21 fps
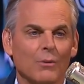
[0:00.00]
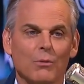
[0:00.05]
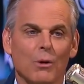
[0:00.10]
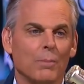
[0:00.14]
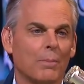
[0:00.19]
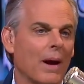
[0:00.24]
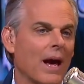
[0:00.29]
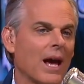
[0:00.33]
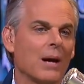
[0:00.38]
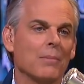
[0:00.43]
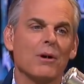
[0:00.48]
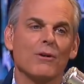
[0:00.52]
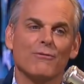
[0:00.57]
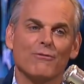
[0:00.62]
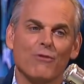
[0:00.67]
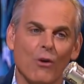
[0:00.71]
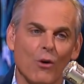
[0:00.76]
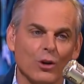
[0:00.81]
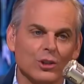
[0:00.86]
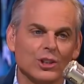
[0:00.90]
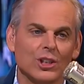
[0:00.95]
We'll pay him a
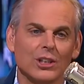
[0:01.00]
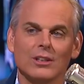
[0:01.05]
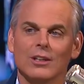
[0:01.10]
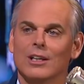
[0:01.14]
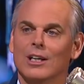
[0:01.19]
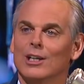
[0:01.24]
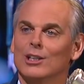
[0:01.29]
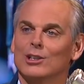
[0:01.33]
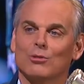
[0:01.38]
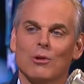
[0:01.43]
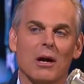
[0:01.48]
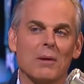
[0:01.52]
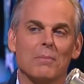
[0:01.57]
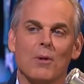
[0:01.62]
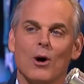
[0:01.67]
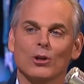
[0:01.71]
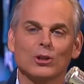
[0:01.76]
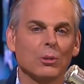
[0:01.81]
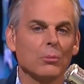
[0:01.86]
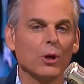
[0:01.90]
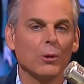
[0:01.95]
fortune, trade
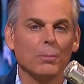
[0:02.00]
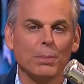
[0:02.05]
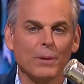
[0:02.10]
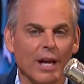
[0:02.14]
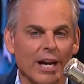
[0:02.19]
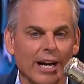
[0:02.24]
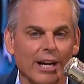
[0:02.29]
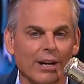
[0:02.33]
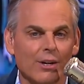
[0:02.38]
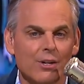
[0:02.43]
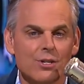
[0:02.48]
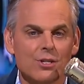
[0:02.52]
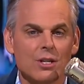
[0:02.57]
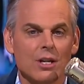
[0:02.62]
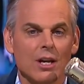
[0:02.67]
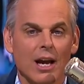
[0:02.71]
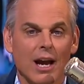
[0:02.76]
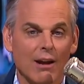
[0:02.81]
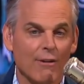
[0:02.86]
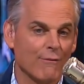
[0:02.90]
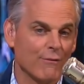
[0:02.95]
multiple players,
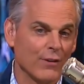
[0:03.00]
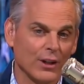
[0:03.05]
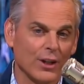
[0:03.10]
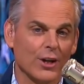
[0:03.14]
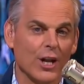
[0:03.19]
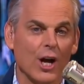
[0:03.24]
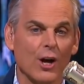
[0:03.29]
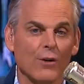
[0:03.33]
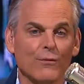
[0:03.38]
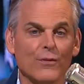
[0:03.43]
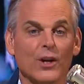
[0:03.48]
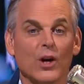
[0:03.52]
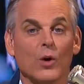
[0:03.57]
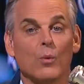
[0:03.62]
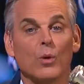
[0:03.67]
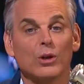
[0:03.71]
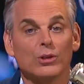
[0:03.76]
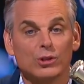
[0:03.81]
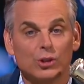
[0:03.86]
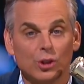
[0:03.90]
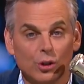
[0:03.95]
and Philadelphia
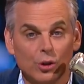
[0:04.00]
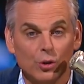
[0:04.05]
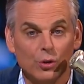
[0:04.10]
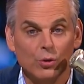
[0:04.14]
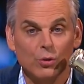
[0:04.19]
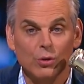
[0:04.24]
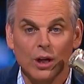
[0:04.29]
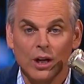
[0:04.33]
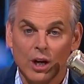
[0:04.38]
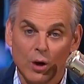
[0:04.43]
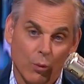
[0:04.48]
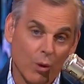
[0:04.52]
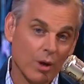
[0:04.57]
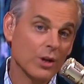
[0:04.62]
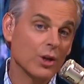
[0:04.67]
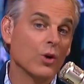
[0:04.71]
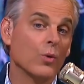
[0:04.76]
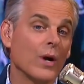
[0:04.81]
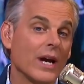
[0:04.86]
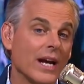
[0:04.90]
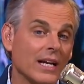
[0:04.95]
will do what
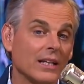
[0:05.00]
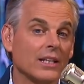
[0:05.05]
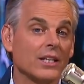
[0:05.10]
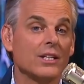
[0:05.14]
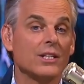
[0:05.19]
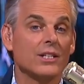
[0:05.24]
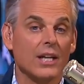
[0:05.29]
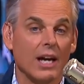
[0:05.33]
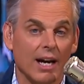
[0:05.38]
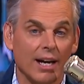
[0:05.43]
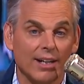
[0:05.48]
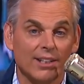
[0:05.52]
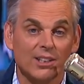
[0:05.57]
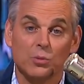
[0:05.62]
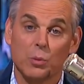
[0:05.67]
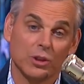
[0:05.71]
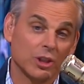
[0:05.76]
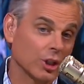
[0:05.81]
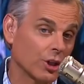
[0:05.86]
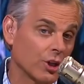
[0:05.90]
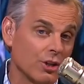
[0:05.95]
New England does,
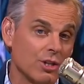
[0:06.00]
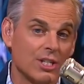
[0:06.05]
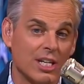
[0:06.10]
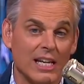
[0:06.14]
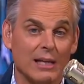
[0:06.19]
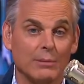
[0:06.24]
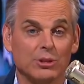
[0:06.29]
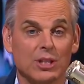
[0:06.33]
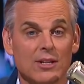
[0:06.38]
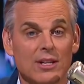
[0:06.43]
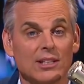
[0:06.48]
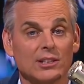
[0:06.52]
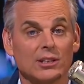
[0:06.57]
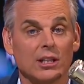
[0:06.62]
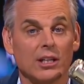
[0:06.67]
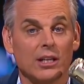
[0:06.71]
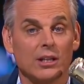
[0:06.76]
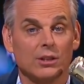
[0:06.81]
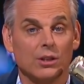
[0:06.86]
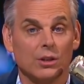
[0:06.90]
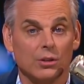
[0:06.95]
what the good teams in this
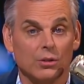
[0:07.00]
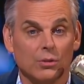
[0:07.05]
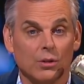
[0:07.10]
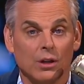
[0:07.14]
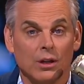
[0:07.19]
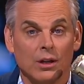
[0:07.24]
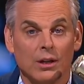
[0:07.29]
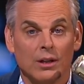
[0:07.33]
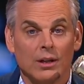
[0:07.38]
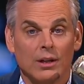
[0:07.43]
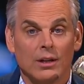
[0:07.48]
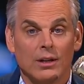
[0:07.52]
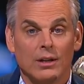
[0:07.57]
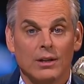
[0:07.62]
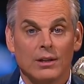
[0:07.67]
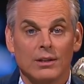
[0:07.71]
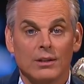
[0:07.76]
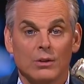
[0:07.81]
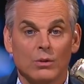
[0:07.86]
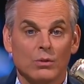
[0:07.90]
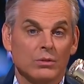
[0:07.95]
league do
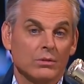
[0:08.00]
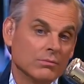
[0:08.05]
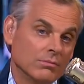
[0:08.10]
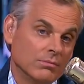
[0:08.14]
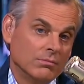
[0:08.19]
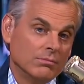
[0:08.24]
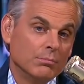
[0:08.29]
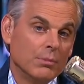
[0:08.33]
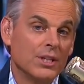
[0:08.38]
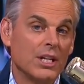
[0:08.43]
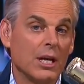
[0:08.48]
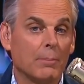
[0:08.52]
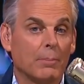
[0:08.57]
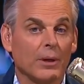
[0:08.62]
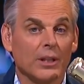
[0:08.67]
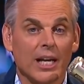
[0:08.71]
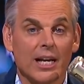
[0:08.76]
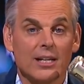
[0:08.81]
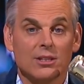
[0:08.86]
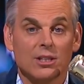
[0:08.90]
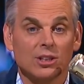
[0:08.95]

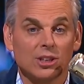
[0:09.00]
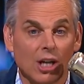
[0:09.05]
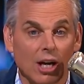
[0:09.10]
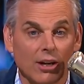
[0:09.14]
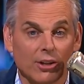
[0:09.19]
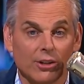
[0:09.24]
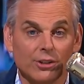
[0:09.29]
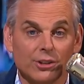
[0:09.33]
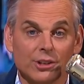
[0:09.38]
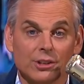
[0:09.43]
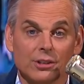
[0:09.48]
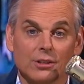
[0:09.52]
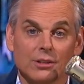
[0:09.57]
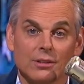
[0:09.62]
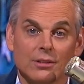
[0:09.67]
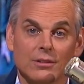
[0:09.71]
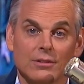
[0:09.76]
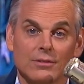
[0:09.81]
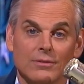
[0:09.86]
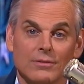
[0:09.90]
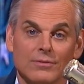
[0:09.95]
manipulate the suckers.
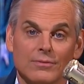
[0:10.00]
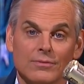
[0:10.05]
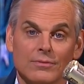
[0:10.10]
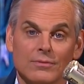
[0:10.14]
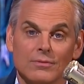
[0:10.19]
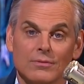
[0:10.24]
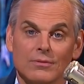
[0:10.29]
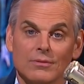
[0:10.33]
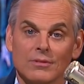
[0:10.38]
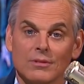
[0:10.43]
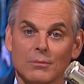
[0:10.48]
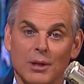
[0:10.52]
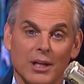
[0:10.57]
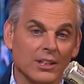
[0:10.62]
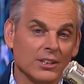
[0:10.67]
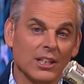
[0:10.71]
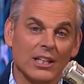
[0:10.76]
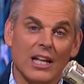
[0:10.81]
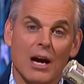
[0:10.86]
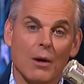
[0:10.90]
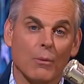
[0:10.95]
I mean,
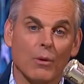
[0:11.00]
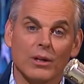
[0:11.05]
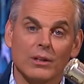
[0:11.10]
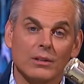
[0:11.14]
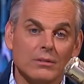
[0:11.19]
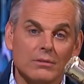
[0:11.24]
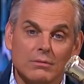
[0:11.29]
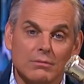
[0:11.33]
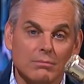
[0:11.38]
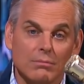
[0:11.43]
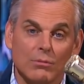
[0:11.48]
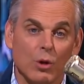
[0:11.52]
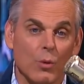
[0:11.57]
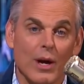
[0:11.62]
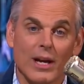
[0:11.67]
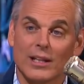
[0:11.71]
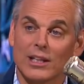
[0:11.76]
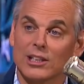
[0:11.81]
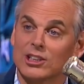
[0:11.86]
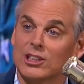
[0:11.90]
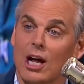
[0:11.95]
isn't that what New
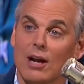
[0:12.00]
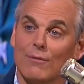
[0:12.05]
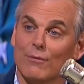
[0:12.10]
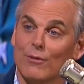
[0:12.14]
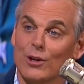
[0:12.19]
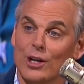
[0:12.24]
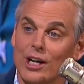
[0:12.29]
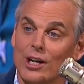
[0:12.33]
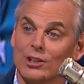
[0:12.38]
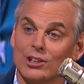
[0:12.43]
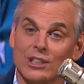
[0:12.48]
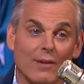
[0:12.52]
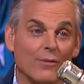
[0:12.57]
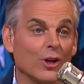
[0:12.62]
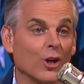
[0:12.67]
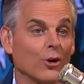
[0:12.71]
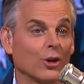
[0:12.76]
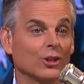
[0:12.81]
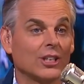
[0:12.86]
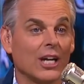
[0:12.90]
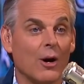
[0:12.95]
England's done for years? You ever
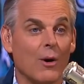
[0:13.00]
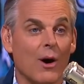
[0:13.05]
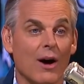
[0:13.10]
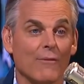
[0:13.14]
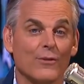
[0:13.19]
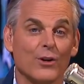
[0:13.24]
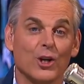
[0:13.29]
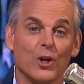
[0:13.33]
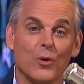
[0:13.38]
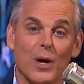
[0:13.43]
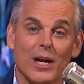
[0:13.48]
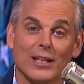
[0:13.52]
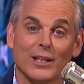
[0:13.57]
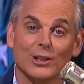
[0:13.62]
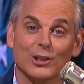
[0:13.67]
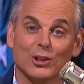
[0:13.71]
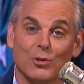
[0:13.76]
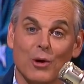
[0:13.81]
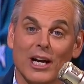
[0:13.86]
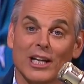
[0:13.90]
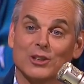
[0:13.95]
notice how often New
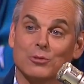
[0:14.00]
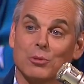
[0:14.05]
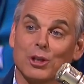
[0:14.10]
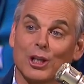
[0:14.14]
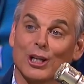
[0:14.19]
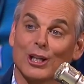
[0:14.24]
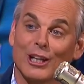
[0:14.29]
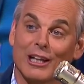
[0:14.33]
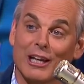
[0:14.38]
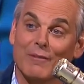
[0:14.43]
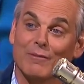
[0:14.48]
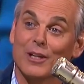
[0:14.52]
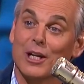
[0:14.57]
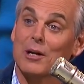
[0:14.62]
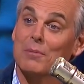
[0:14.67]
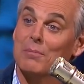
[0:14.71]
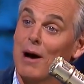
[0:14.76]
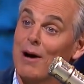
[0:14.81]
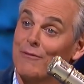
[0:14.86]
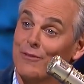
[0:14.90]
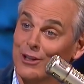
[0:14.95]
England trades with Cleveland
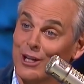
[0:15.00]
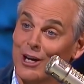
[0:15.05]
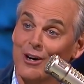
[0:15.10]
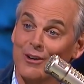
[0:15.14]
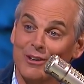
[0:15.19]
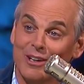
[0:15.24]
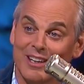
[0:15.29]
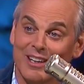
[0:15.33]
and Buffalo?